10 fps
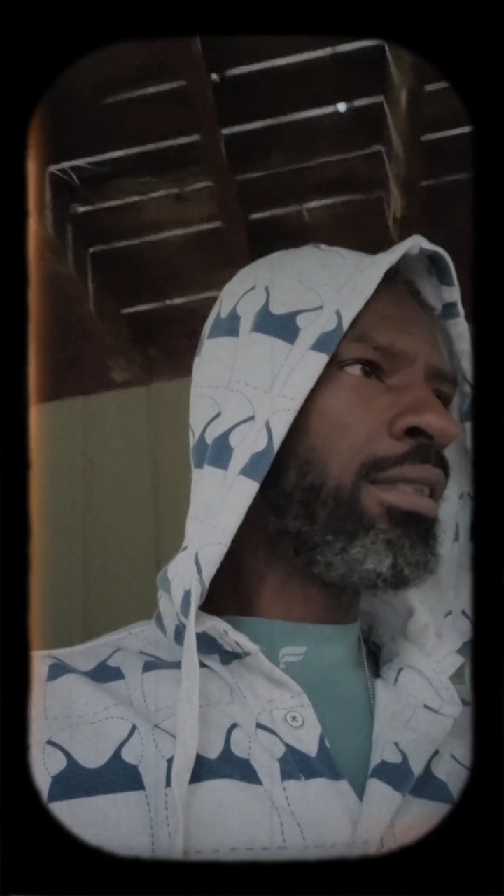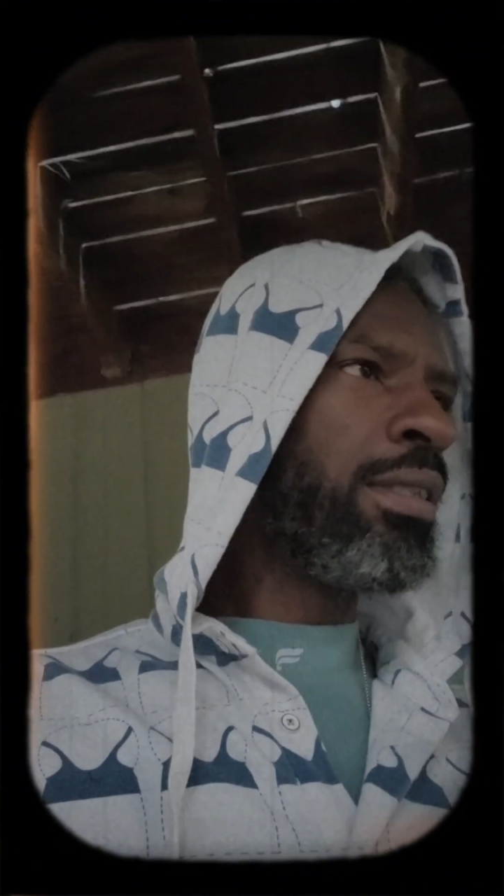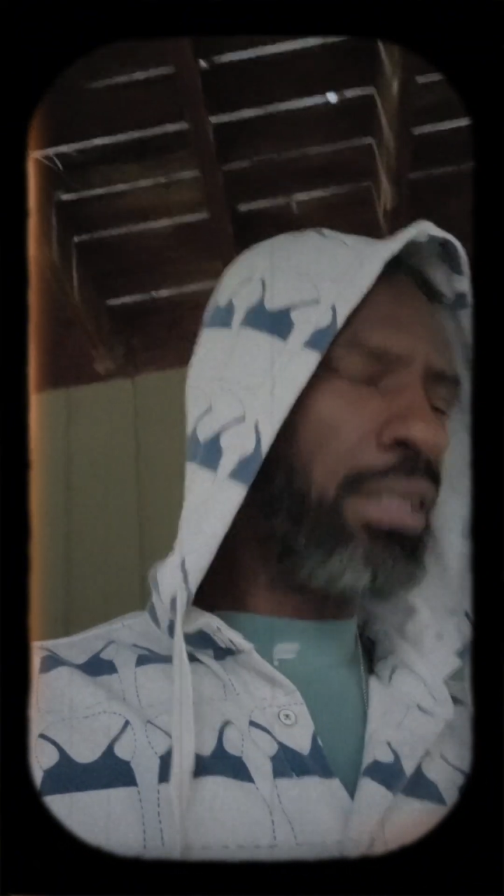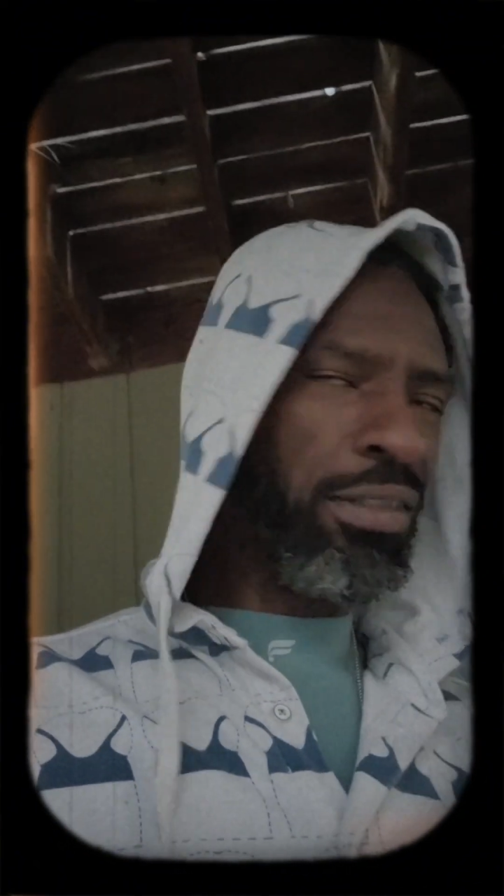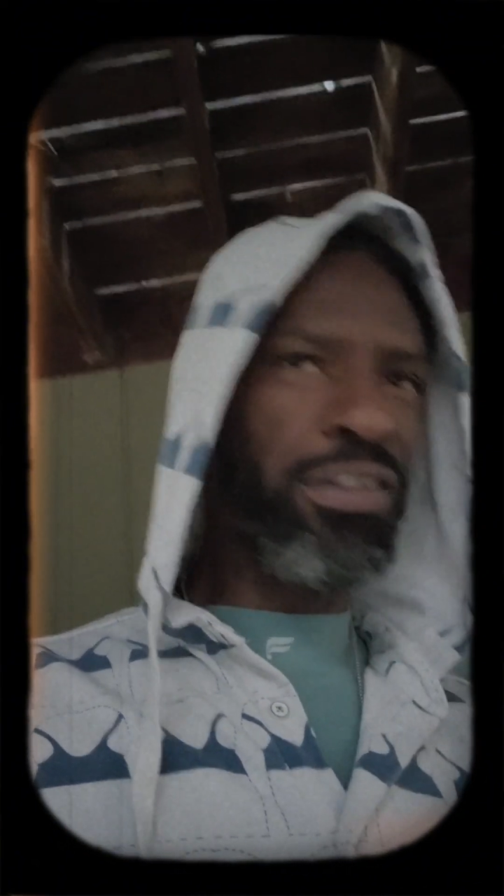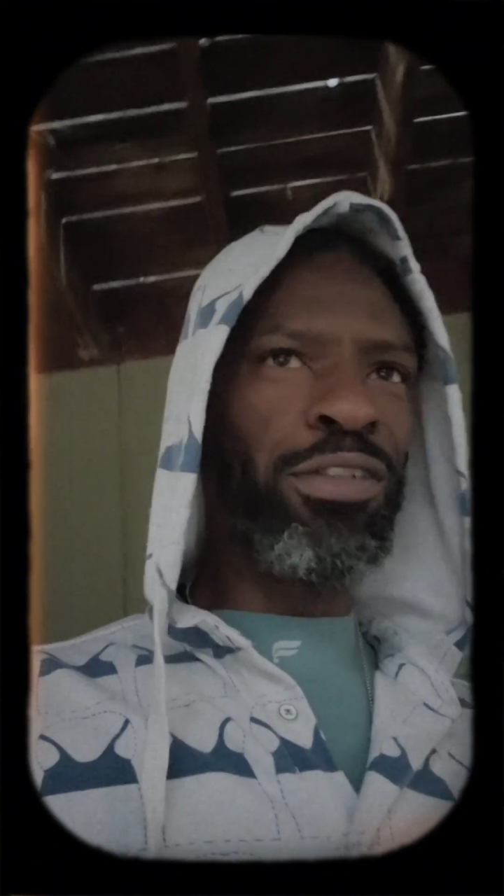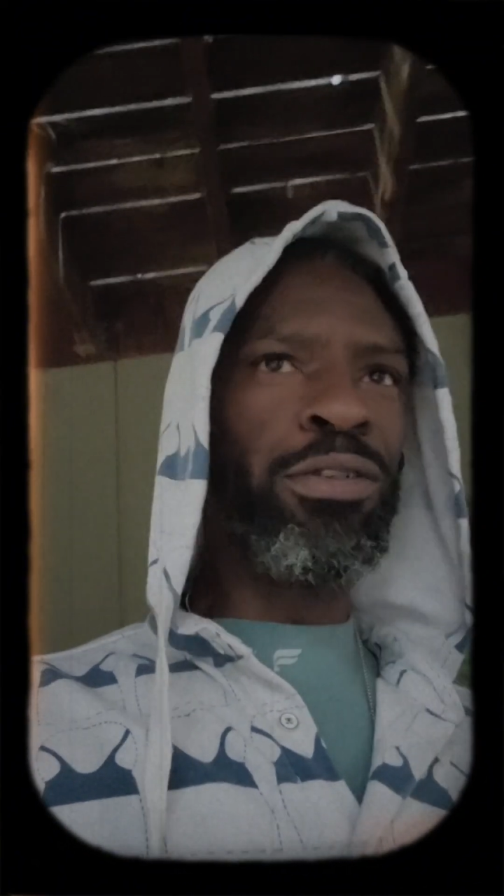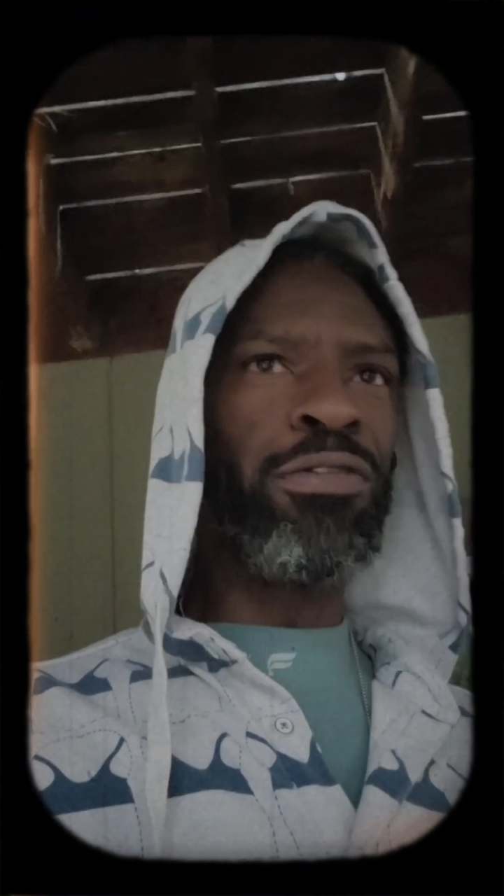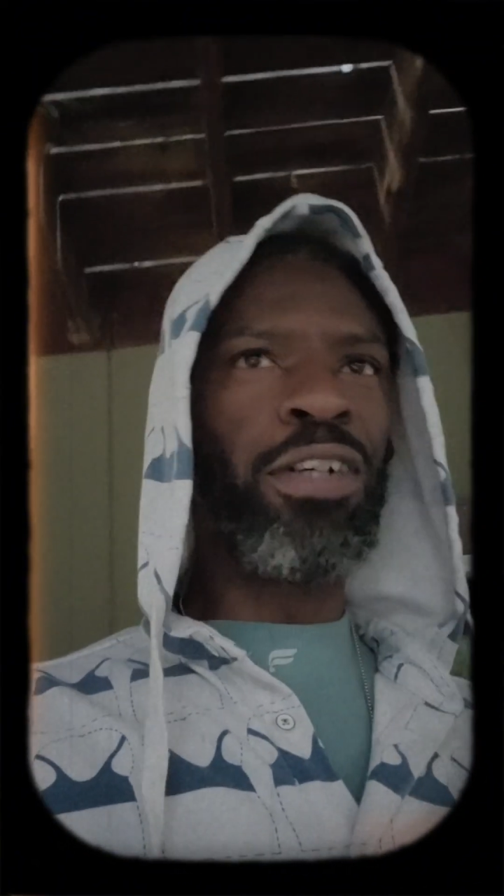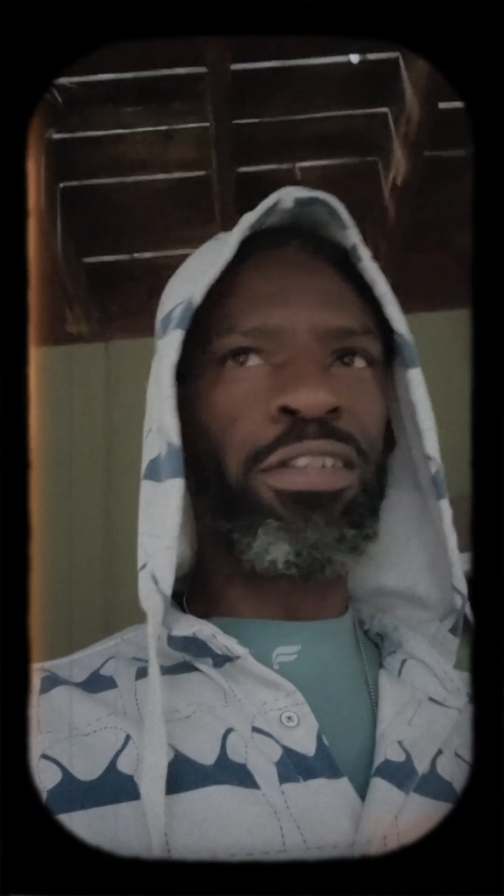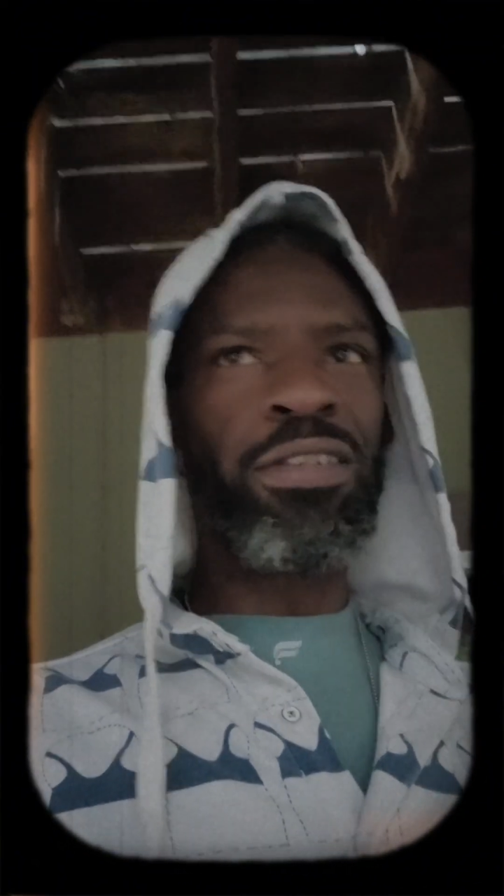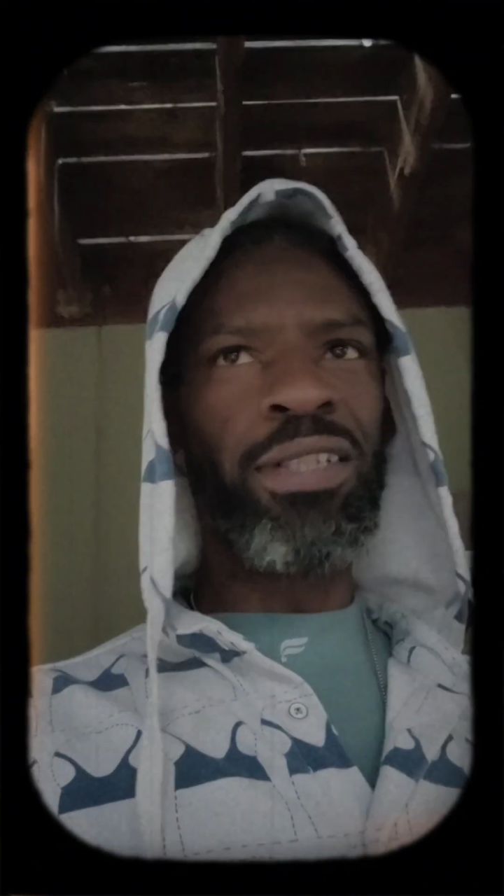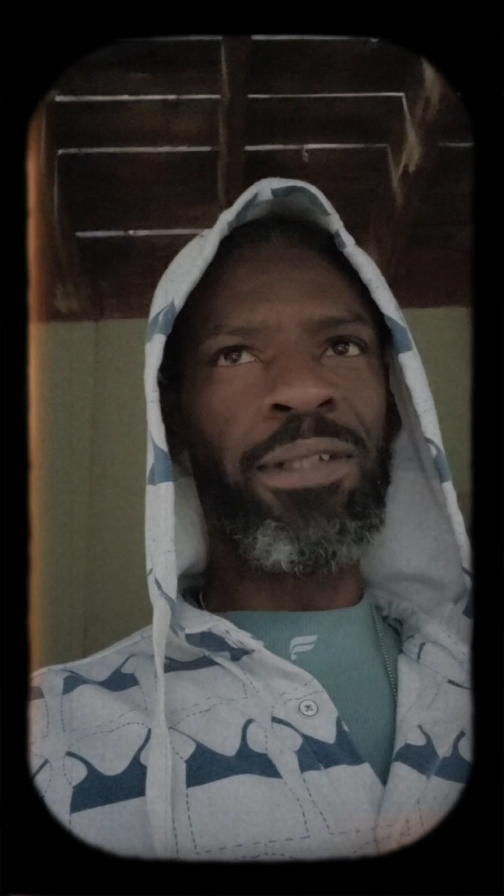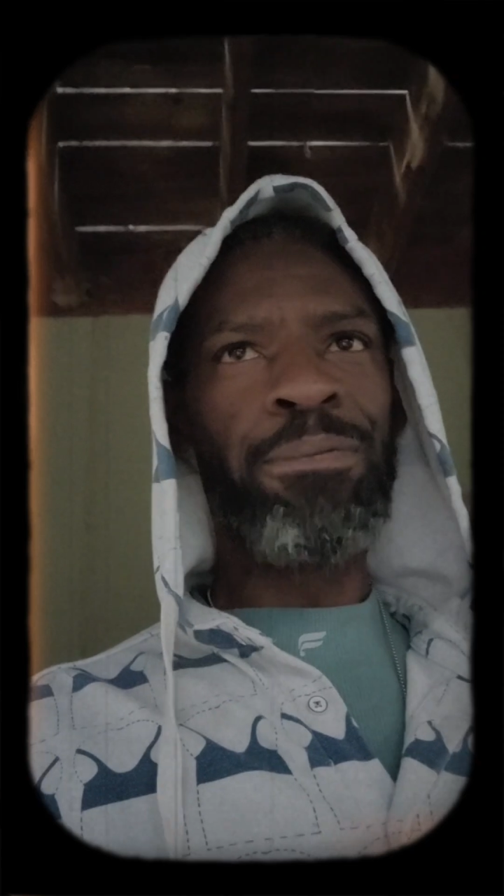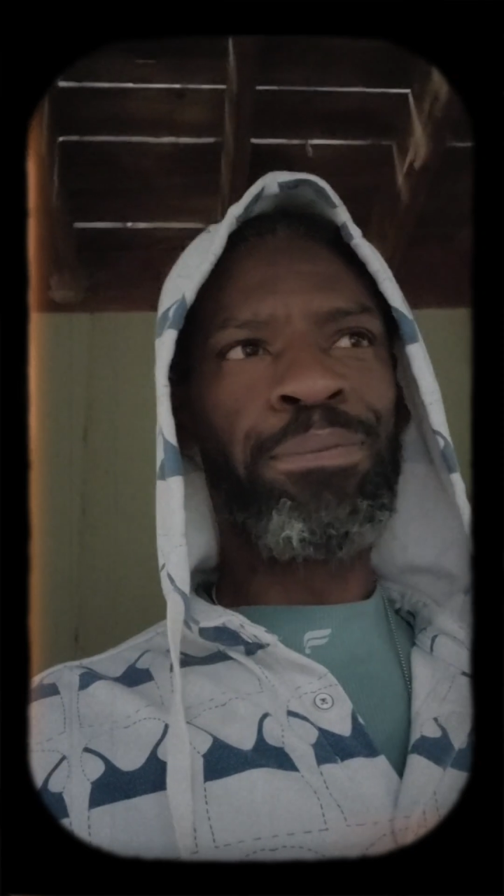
leaving university,